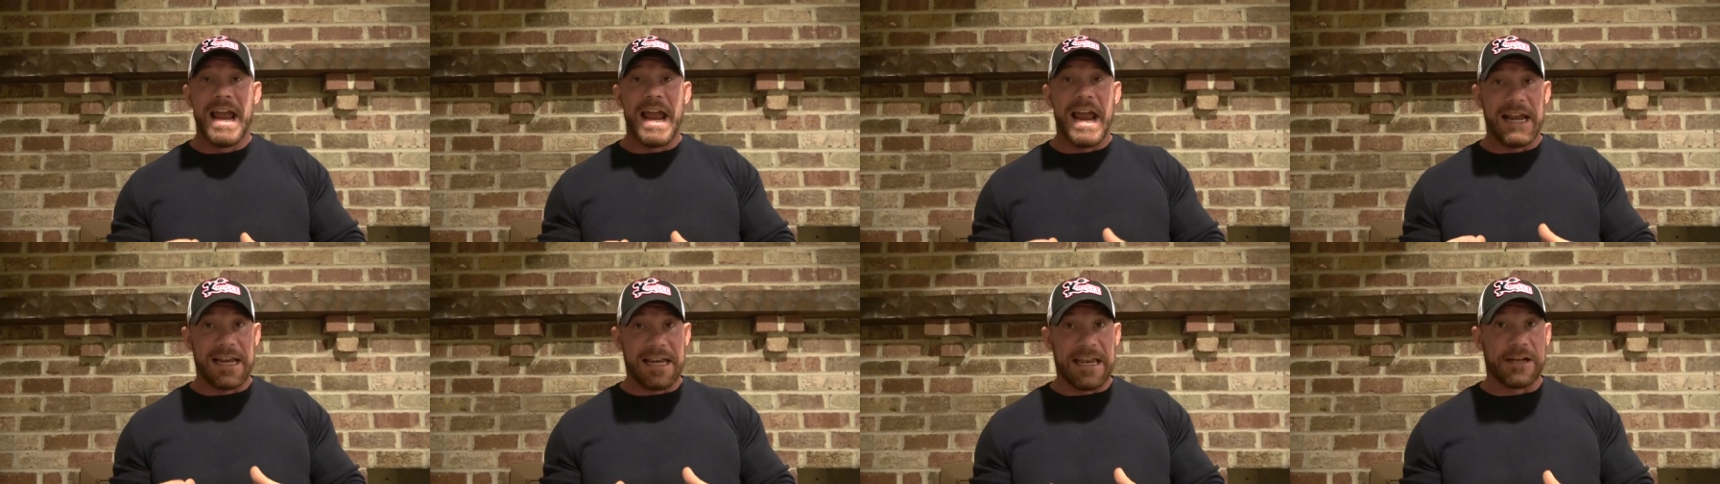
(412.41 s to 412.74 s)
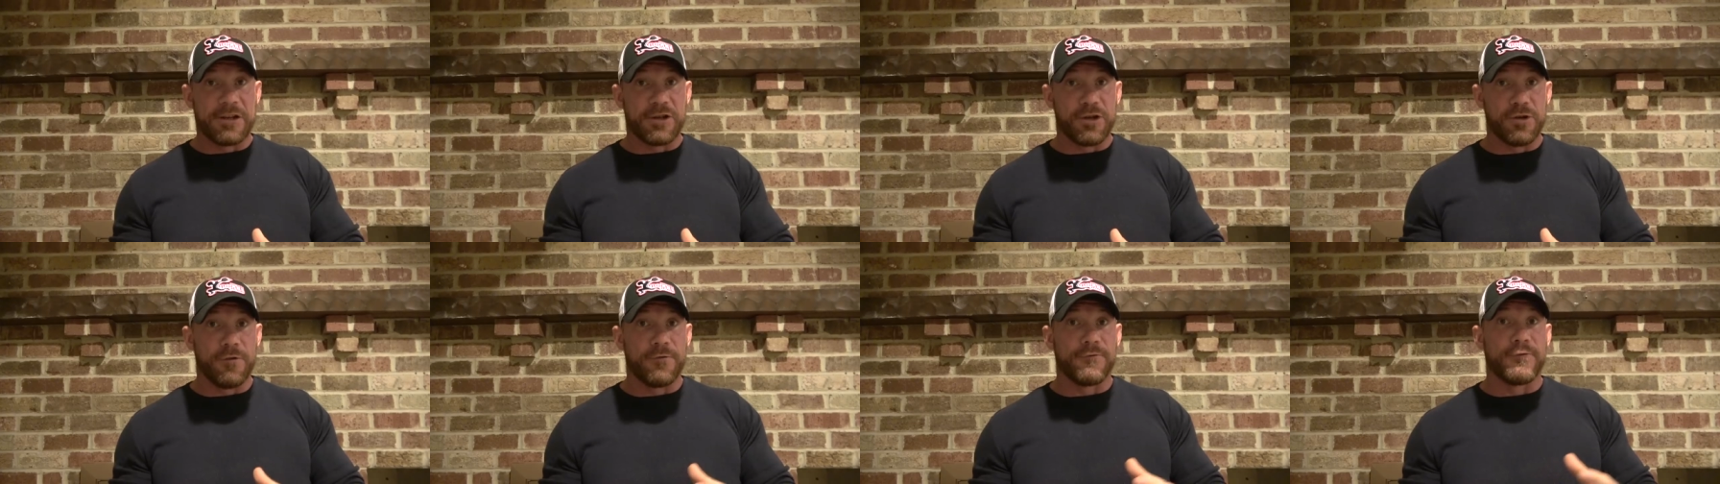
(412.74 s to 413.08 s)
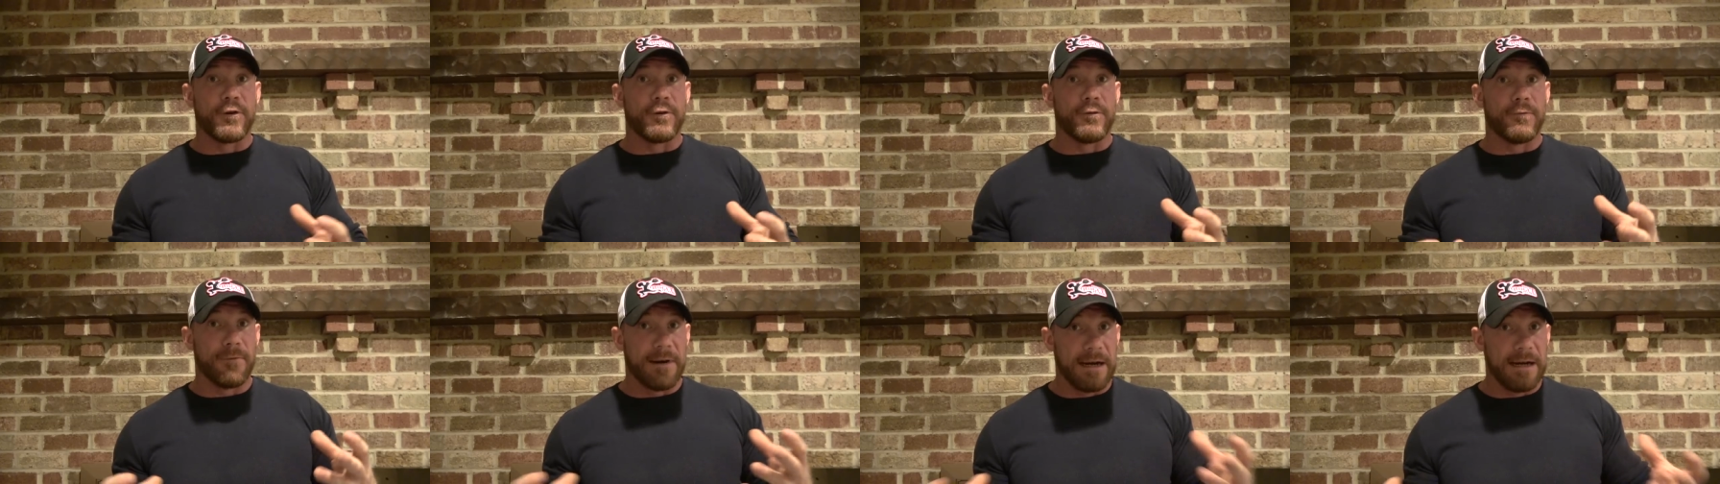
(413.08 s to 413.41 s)
and get you
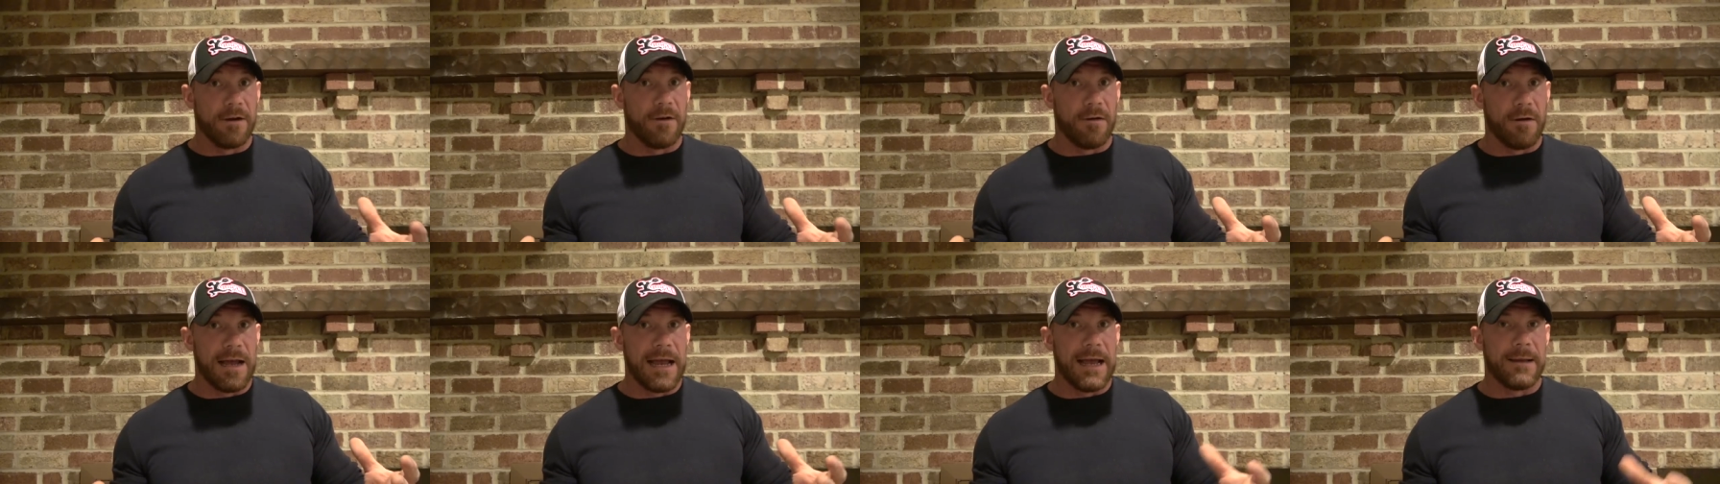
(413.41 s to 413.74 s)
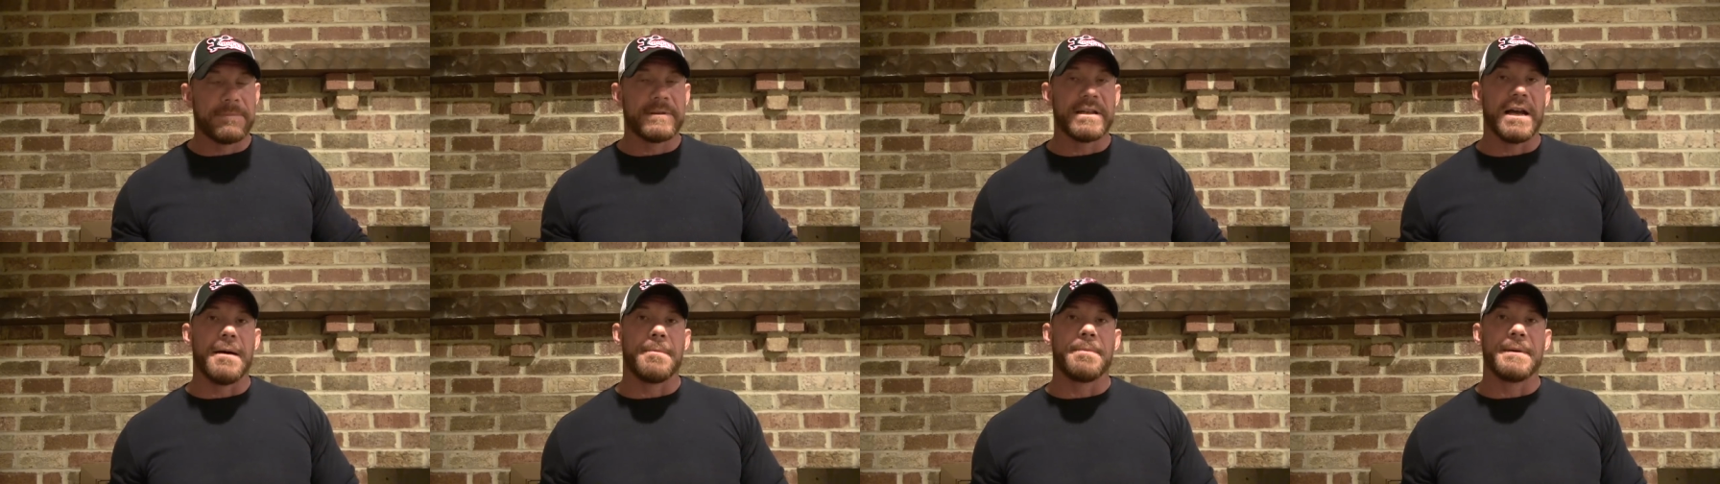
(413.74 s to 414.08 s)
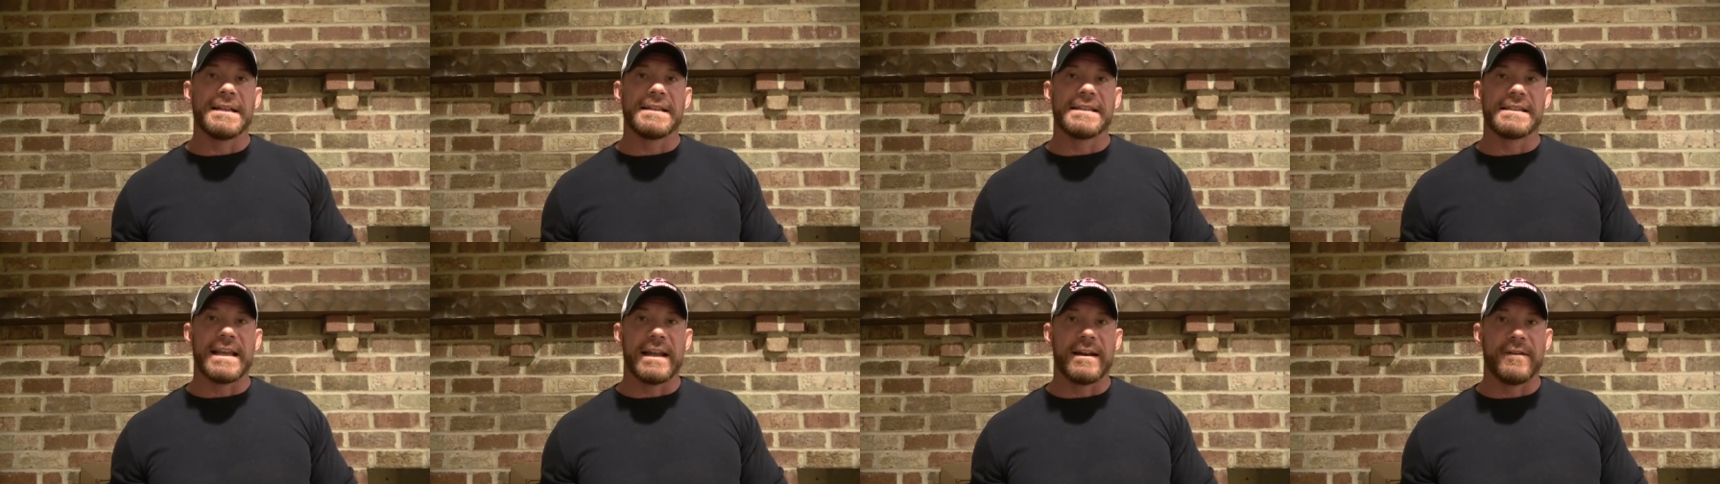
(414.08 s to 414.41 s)
for real amped up
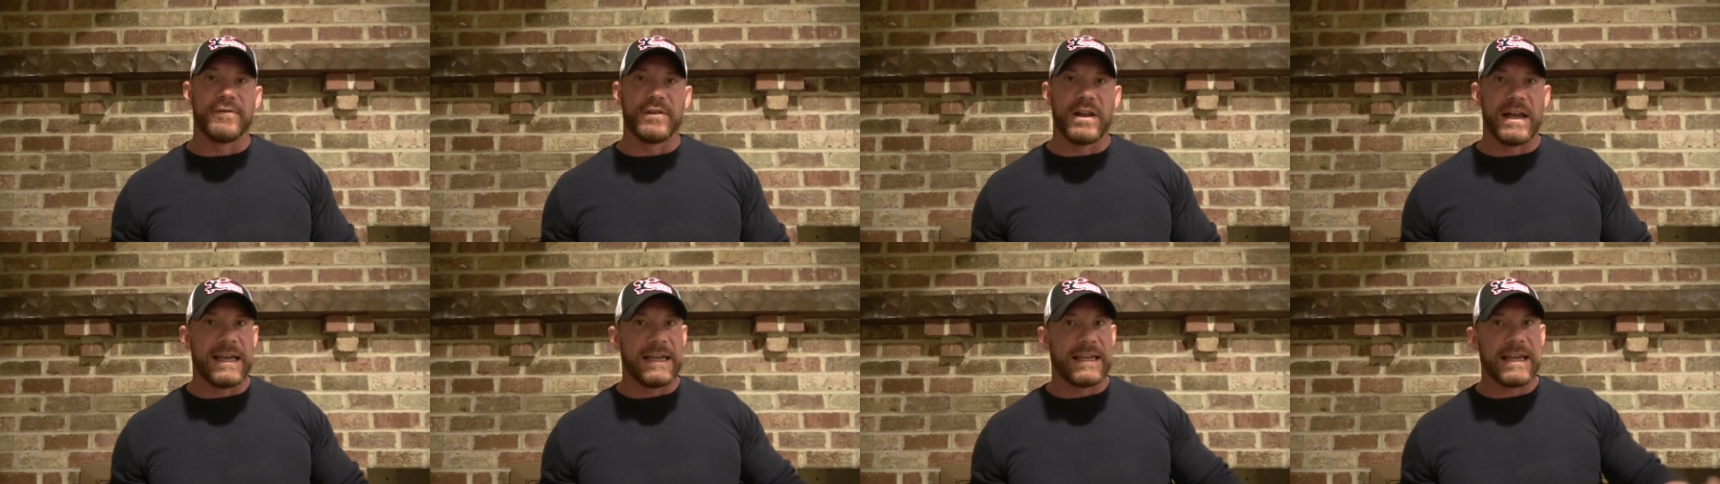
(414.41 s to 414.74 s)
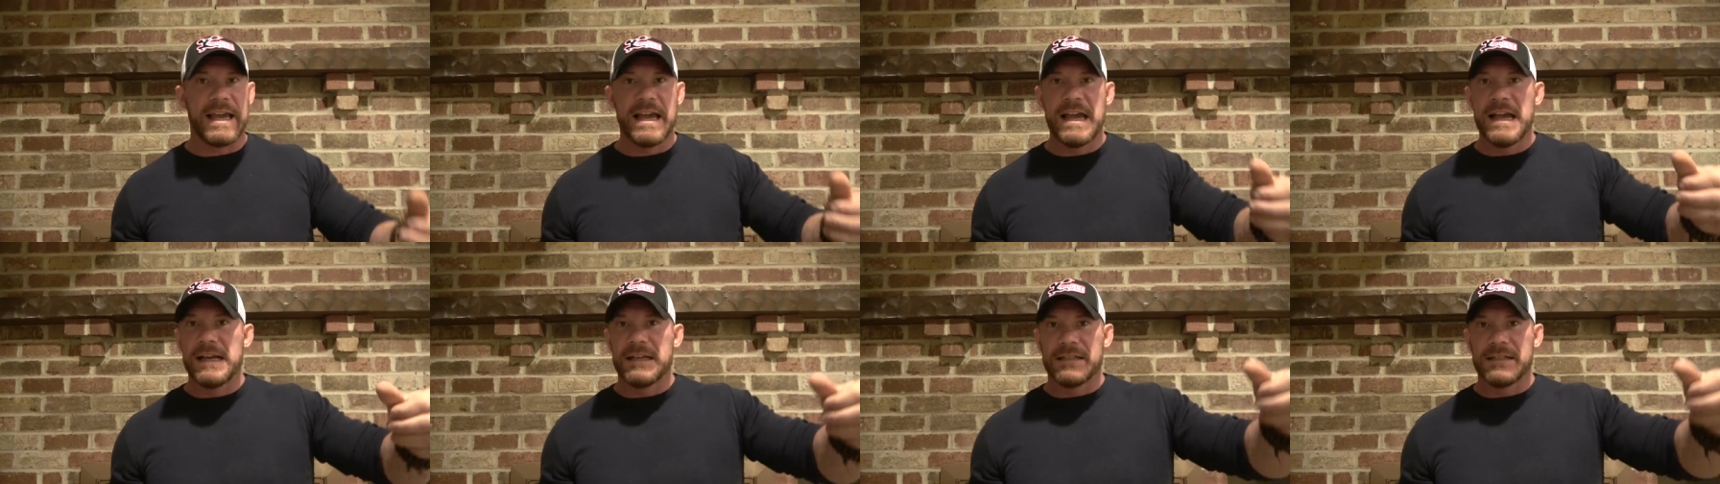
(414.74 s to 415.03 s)
instead of like